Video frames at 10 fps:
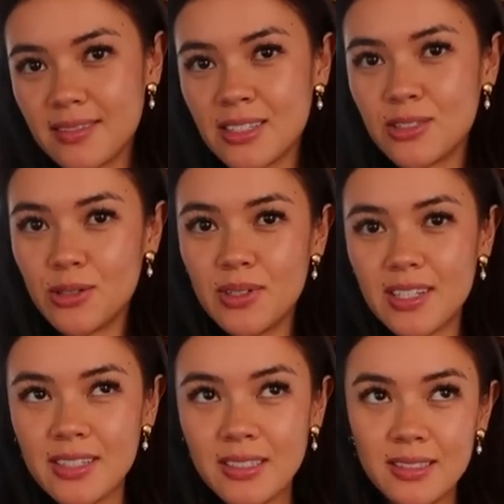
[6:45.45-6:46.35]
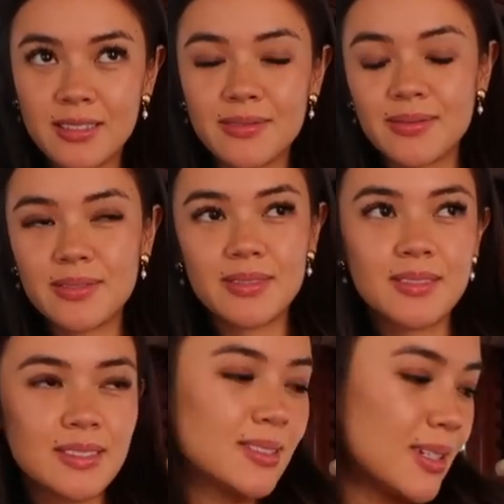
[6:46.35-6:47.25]
is doing this.
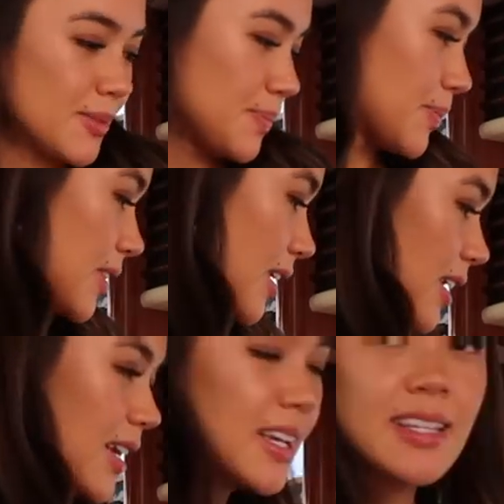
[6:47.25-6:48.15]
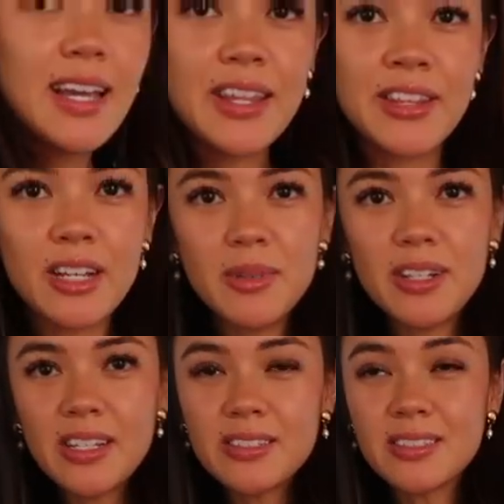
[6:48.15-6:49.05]
So yeah, I think I'm
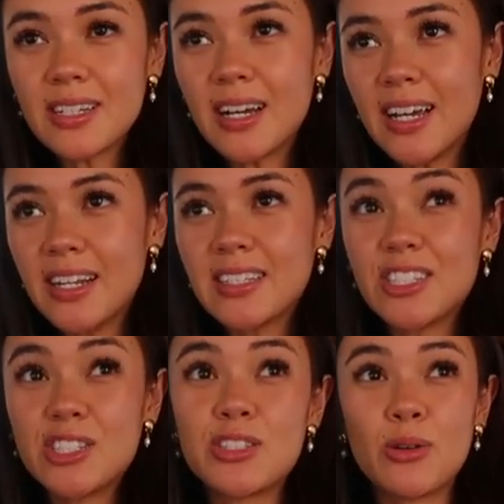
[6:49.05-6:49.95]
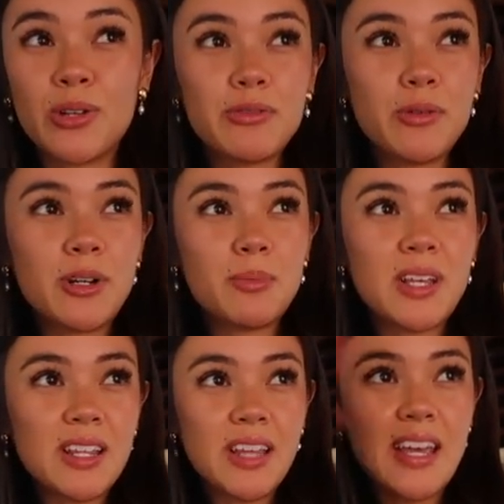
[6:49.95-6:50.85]
gonna eat inside because I just so didn't want to
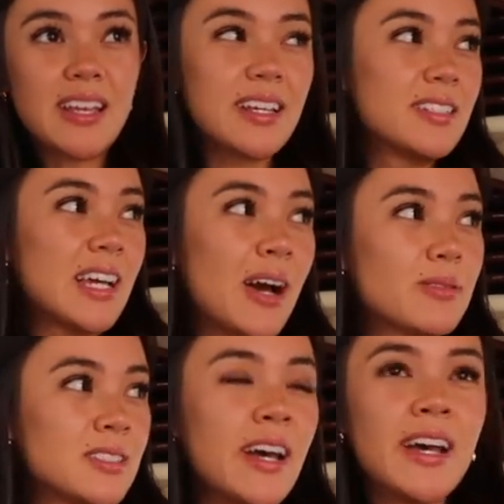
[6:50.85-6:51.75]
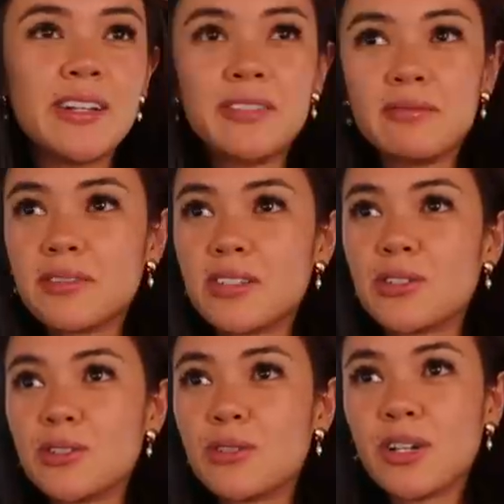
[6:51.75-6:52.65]
be like outside, because
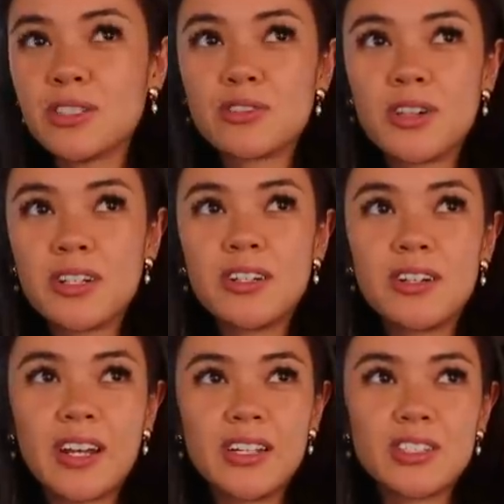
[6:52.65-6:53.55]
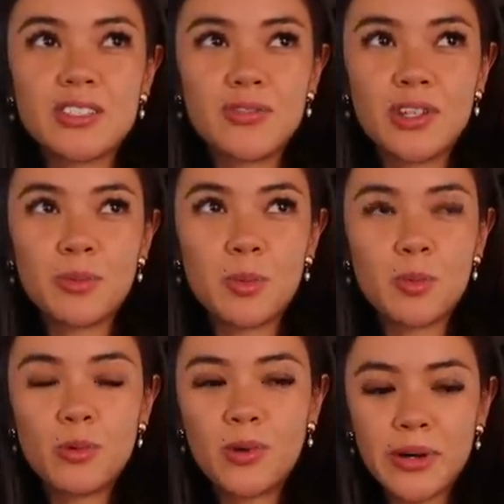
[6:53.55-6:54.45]
there's a restaurant here and I just feel like
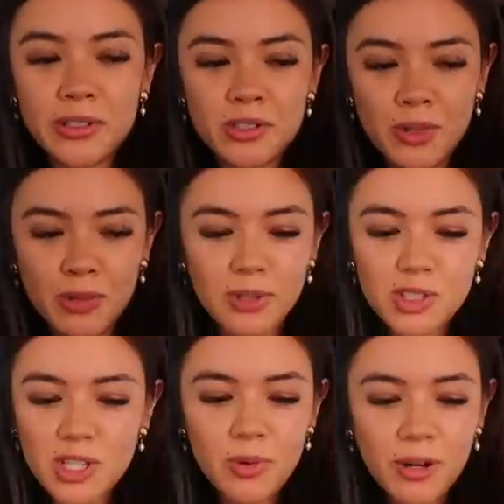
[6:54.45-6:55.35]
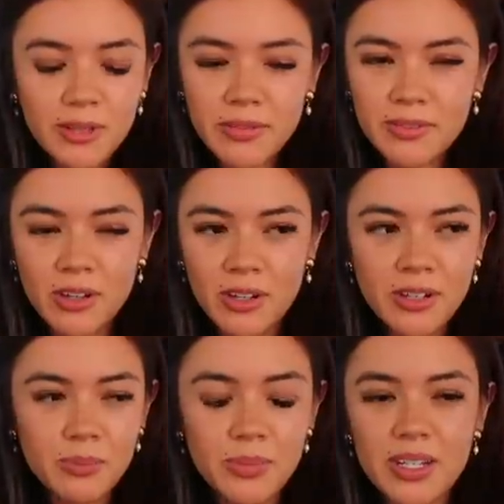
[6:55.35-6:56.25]
people will watch me, which they probably even
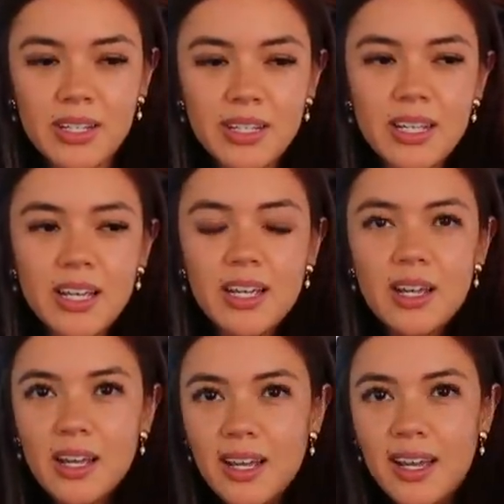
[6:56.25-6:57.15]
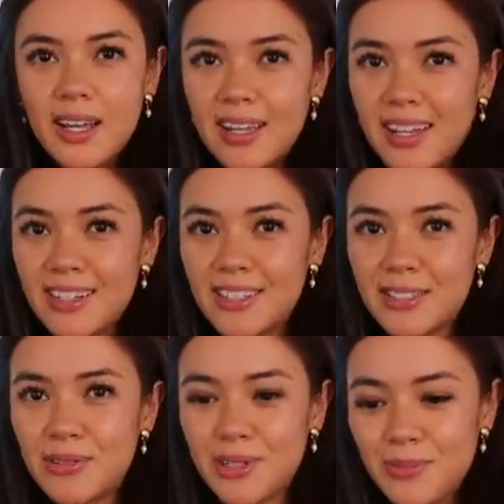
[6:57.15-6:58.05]
aren't, but I
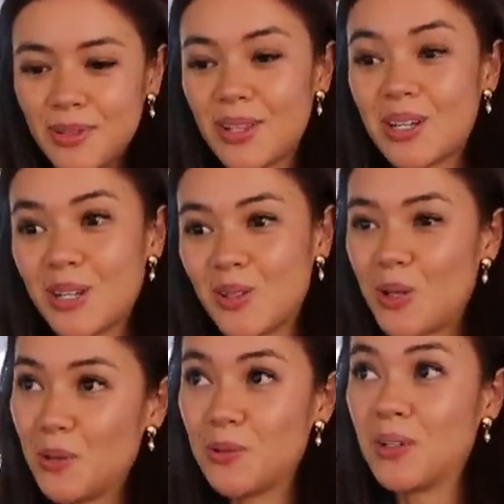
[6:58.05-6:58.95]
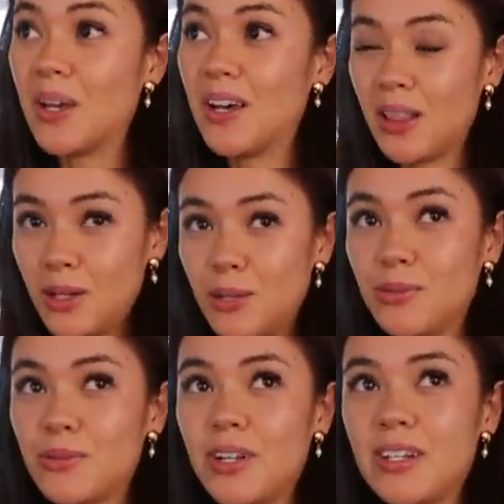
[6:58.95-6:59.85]
just want to be like alone
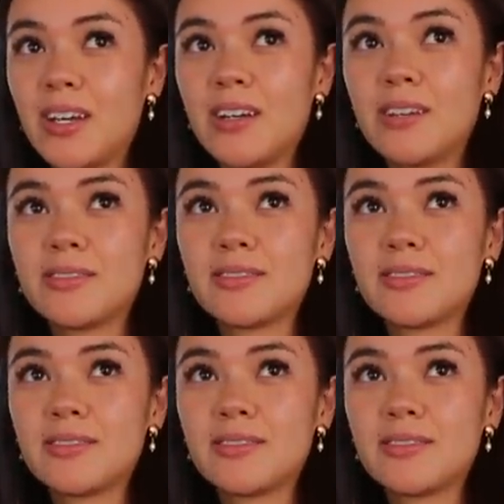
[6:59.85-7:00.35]
right now.